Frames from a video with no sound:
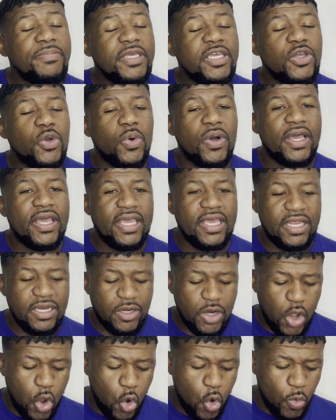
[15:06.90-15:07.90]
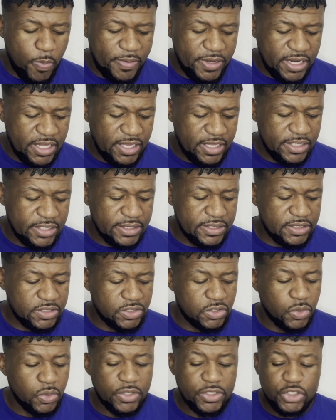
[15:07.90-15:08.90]
me go ahead and open it.
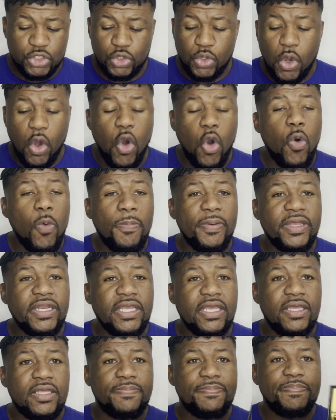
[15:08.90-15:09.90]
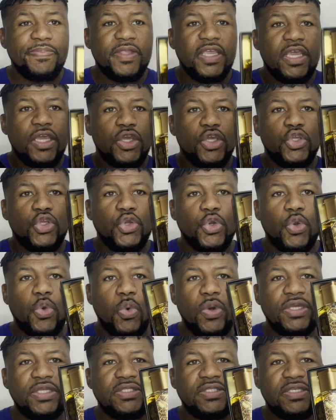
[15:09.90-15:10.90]
So as you open it, you're
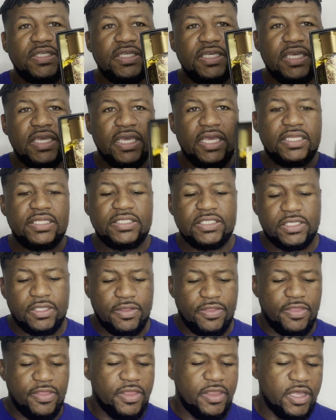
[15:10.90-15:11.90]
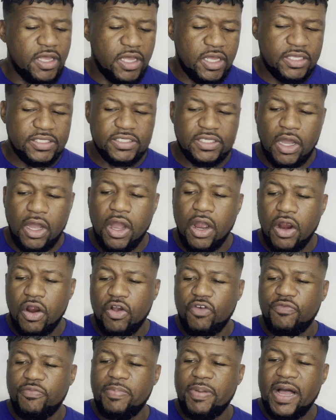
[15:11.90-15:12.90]
going to get the
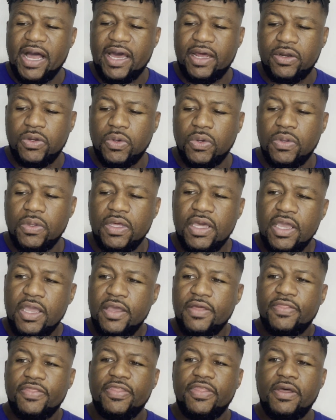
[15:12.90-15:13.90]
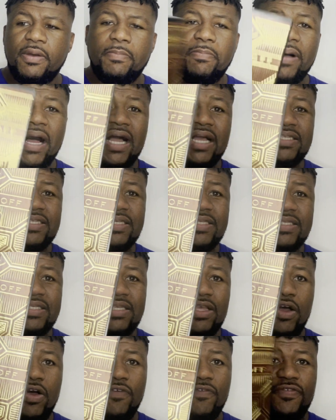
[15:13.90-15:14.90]
Zaharoff bottle. The box
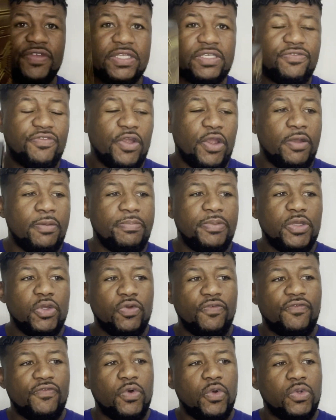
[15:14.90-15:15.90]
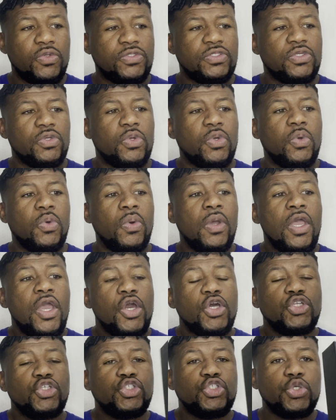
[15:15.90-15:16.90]
itself is very beautiful. So
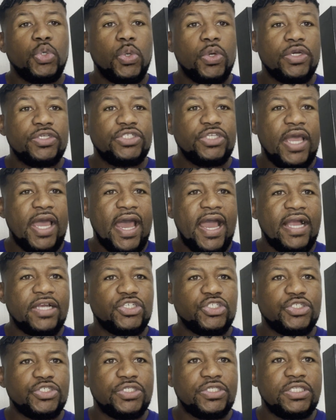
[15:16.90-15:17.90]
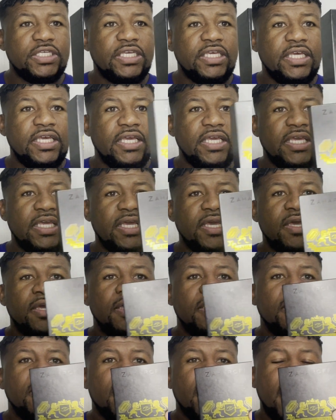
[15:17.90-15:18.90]
George actually
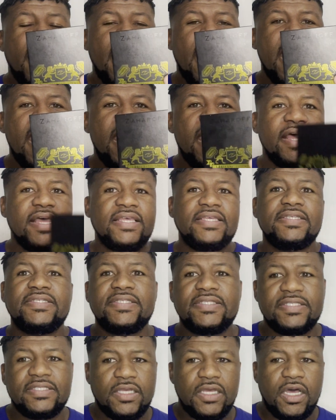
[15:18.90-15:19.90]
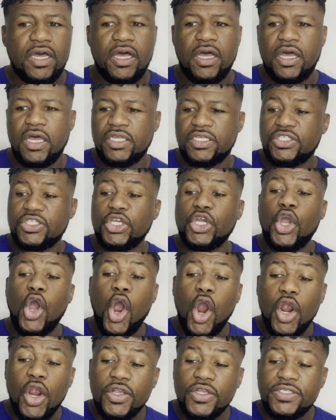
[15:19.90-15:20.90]
has
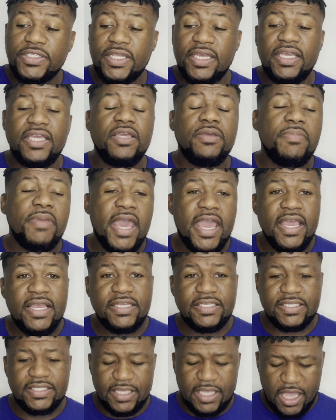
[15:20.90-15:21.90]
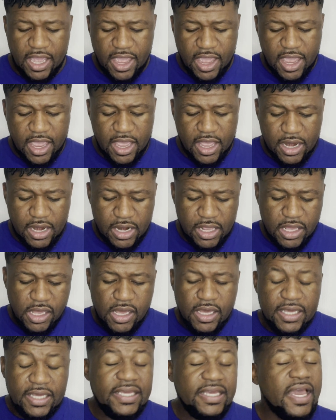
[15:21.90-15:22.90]
cigars that he makes, and
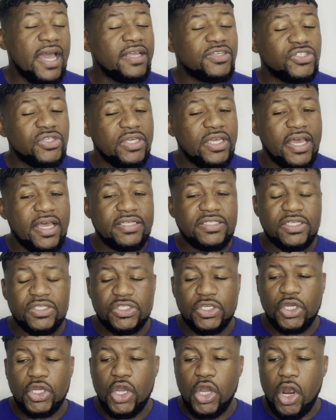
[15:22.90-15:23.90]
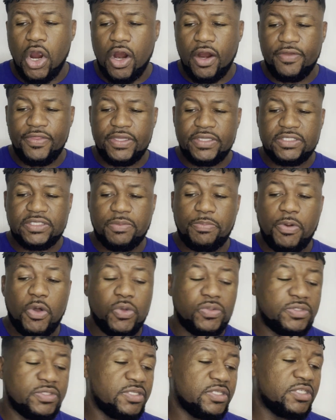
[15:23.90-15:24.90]
he actually has a cigar that's
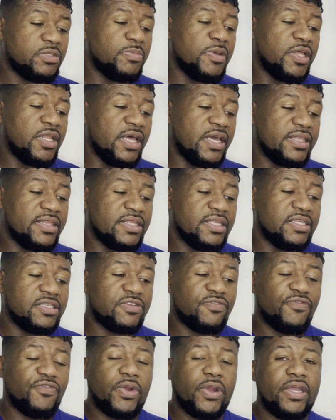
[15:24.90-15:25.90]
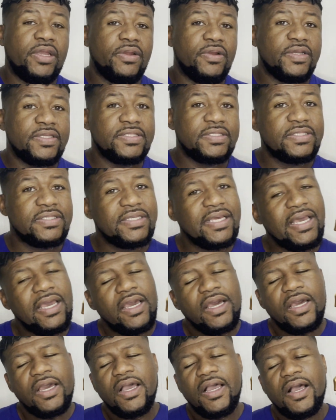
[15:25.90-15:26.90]
supposed to smell like this fragrance.
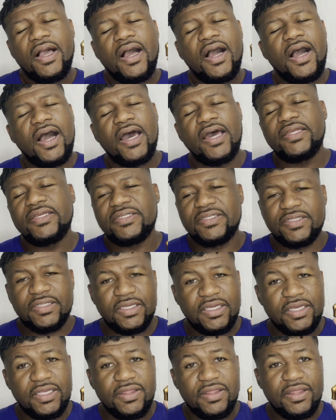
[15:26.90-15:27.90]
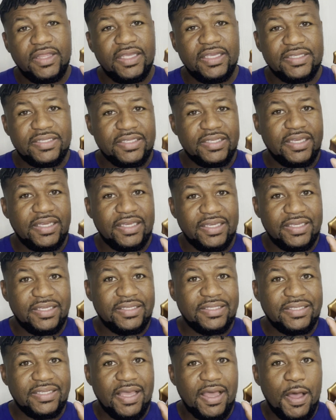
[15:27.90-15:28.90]
Honestly, this
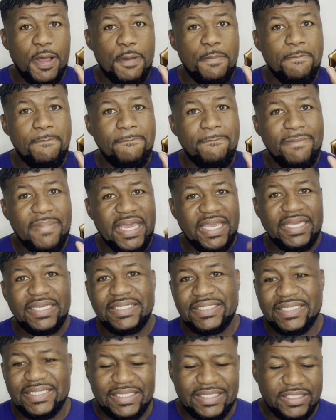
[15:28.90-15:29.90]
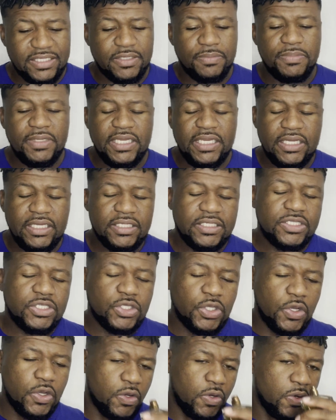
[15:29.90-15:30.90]
is amazing to me.
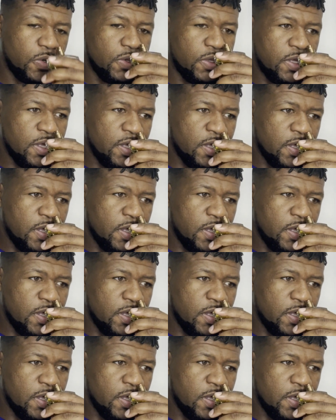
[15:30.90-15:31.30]
So